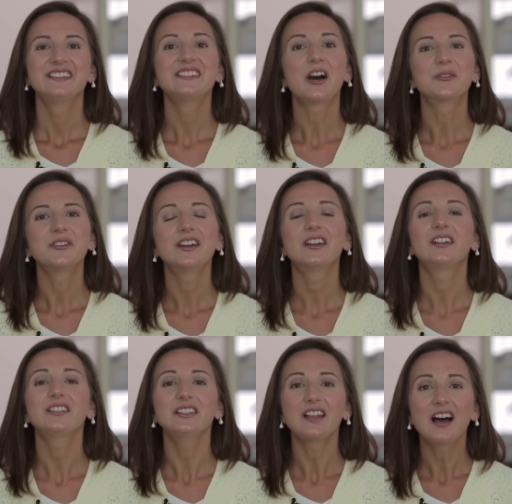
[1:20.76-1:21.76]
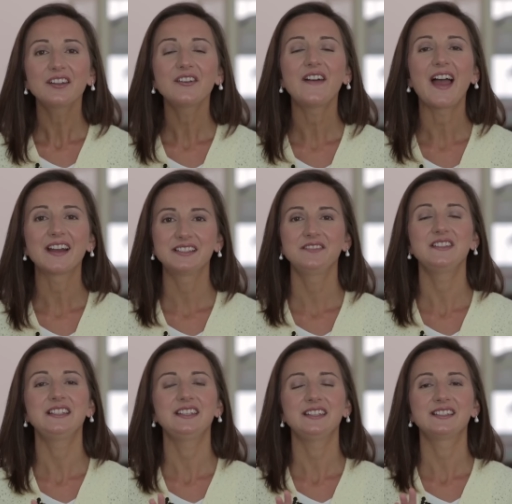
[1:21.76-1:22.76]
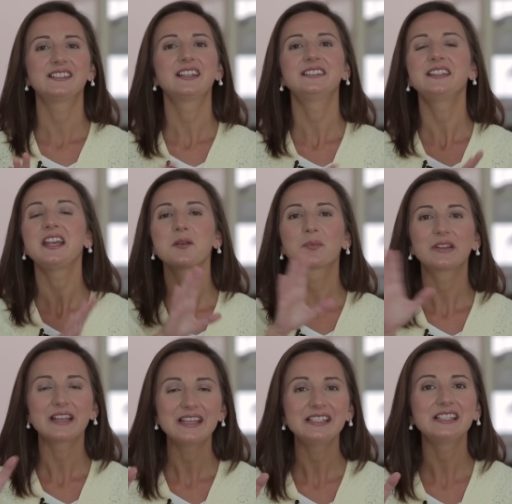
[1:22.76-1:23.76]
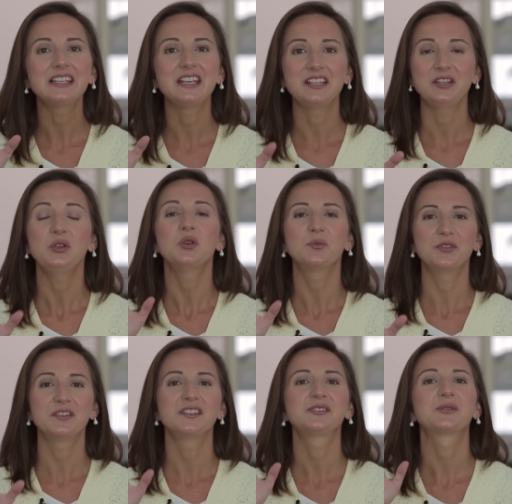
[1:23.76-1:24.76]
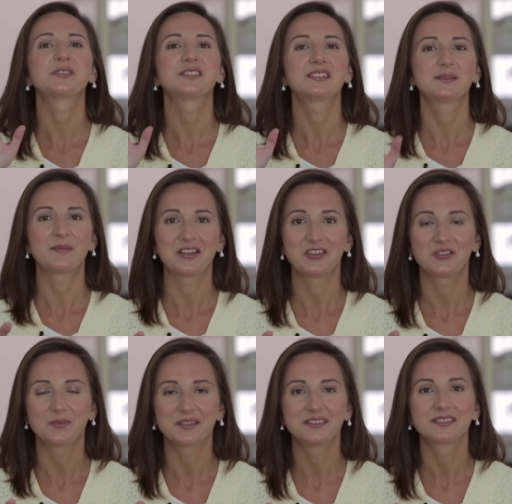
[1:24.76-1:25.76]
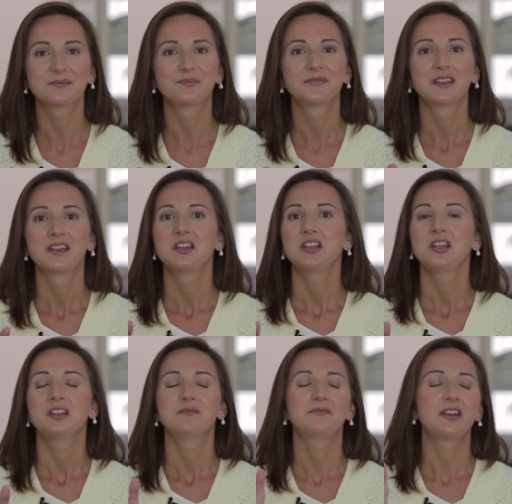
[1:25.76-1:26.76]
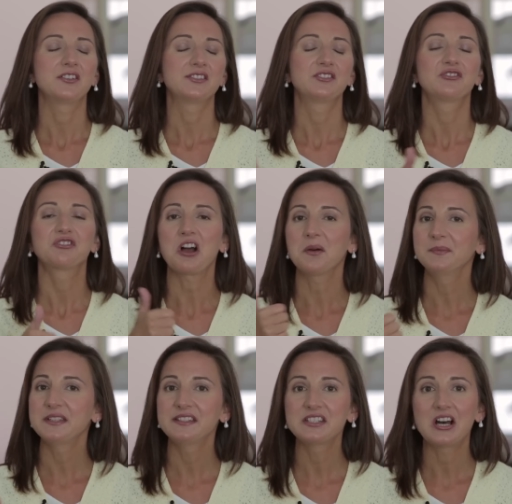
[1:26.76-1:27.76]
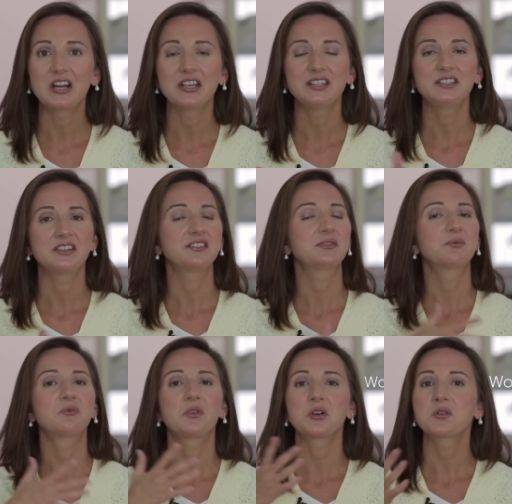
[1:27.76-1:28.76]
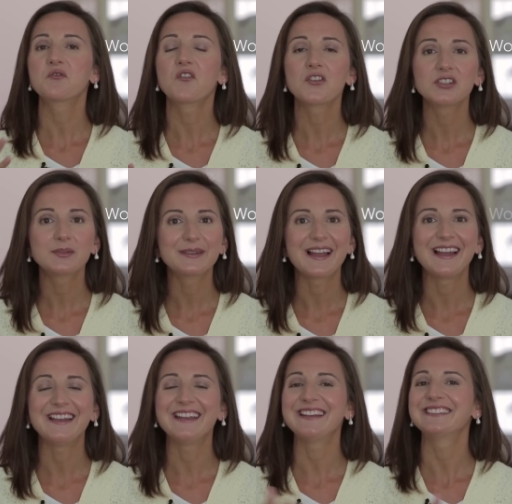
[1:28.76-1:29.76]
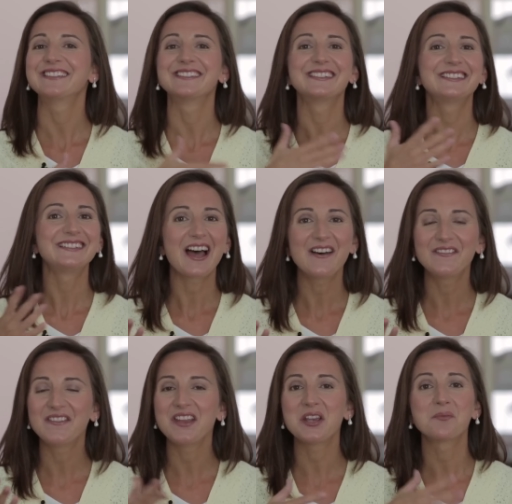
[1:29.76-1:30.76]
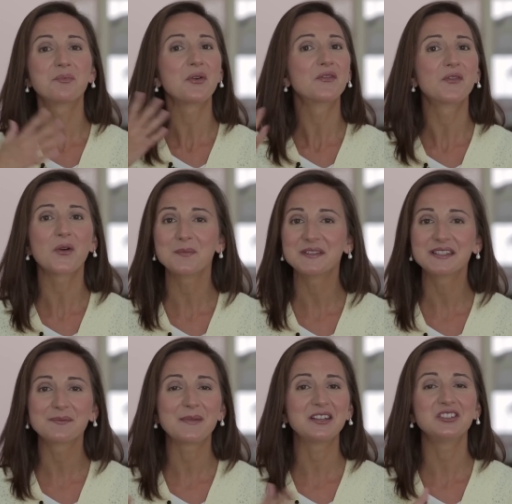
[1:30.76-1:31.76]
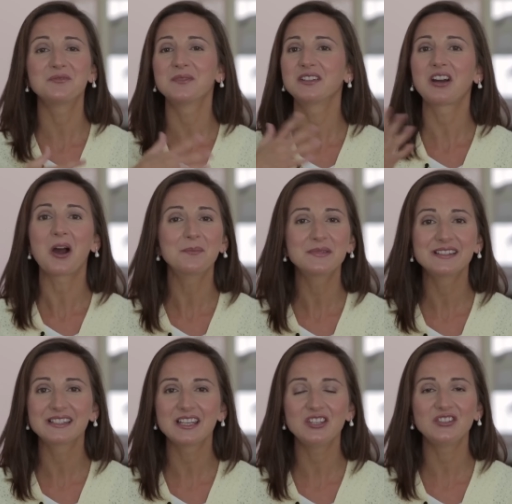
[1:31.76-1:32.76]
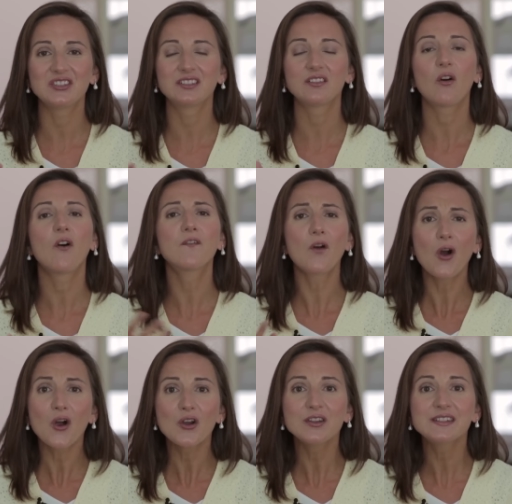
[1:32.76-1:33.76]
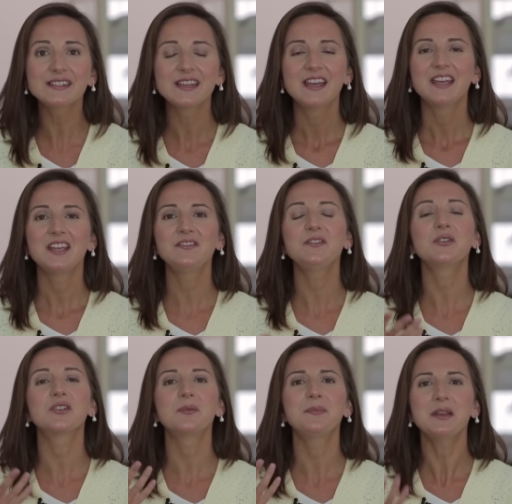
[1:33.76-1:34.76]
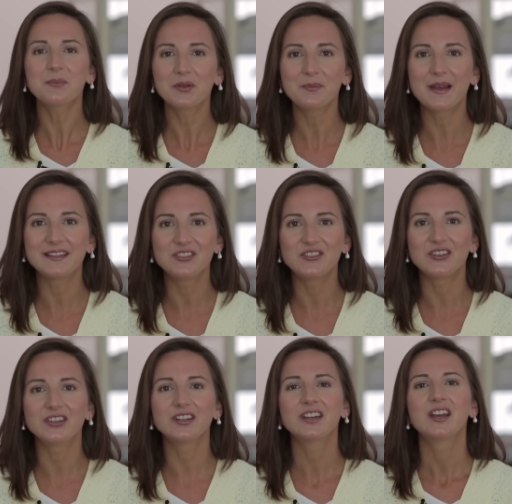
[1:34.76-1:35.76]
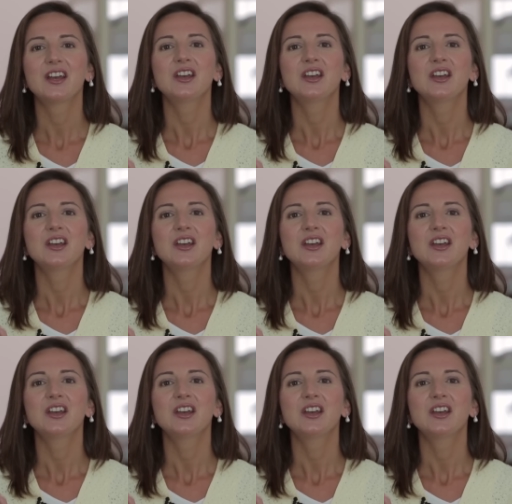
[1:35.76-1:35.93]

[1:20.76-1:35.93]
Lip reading: Now, there are a lot of activities that take place in human resources management. There's job design, there's workforce planning, there's staffing, performance management, compensation. Of course, if you're a people manager,